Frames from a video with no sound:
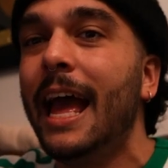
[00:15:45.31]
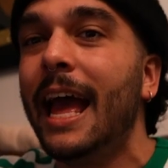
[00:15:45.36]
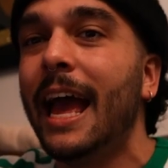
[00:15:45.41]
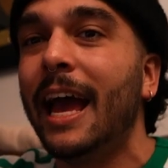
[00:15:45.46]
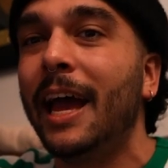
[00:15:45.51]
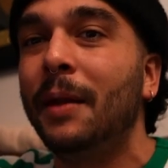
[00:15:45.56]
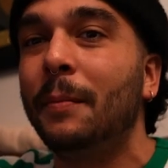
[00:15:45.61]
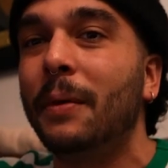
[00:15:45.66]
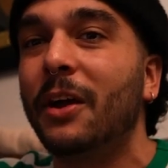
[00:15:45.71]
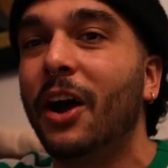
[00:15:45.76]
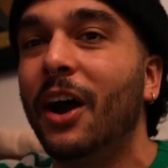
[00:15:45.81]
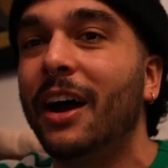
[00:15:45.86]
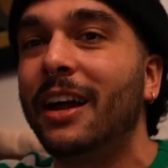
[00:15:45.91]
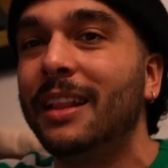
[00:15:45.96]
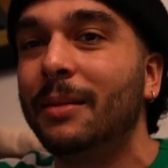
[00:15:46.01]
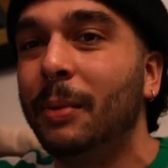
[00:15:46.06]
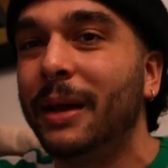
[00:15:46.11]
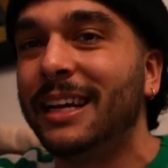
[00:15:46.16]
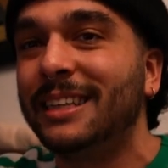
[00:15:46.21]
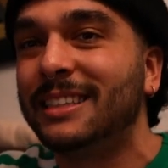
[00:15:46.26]
and
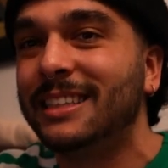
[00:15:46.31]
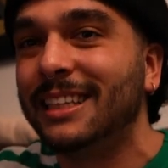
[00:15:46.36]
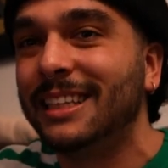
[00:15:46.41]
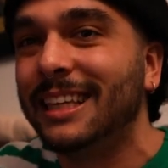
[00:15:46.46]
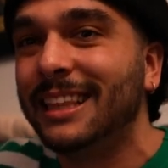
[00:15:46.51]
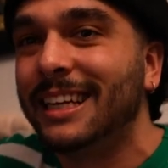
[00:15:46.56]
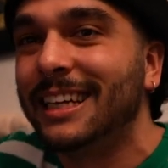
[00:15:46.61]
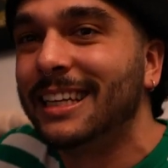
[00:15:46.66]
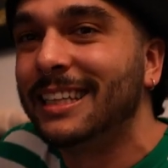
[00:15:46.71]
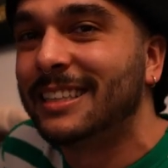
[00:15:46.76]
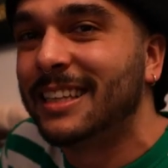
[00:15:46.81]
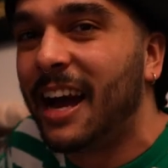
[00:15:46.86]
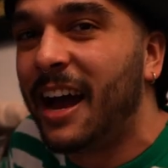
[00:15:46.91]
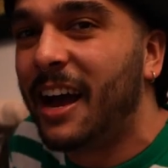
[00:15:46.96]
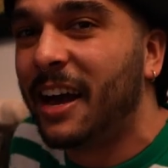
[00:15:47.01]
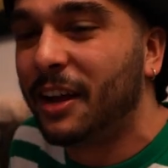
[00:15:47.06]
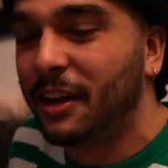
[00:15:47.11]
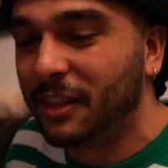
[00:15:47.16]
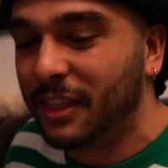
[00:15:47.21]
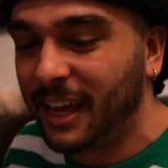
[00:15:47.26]
got basically the
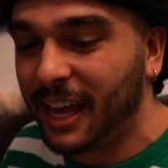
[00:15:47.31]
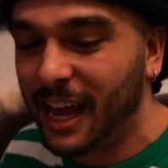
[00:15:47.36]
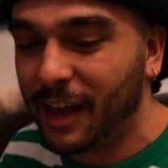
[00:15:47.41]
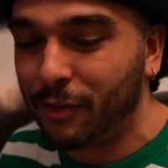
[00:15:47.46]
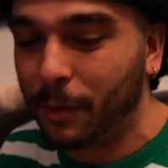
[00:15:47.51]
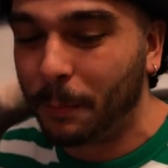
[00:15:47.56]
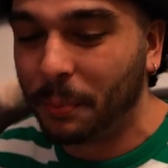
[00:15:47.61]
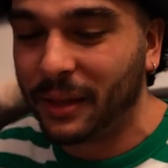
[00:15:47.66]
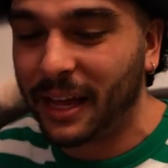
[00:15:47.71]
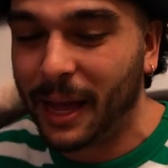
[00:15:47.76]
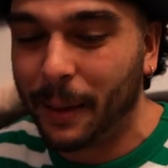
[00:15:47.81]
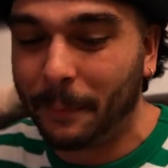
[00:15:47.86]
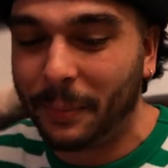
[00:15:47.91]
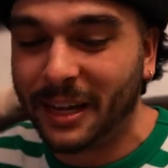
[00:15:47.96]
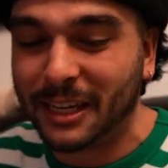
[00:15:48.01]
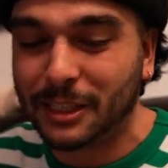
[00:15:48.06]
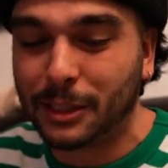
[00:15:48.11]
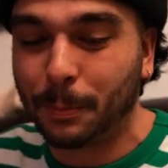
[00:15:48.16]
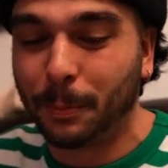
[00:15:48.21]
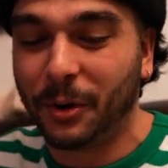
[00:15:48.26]
entire, they have a
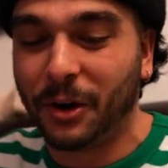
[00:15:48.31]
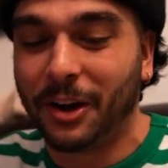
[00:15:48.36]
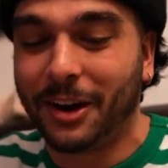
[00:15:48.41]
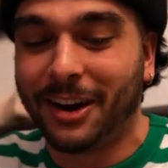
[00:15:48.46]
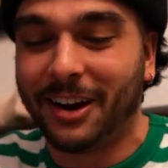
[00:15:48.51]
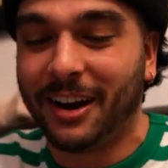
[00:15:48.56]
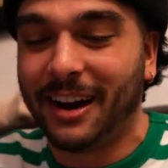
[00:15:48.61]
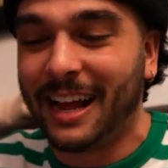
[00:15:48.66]
plant-based burger,